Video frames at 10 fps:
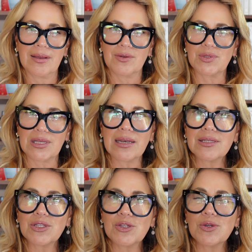Gustar
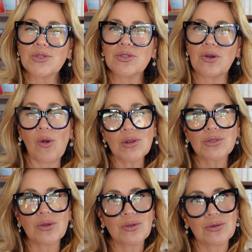is
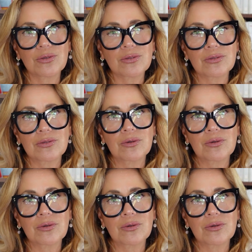also used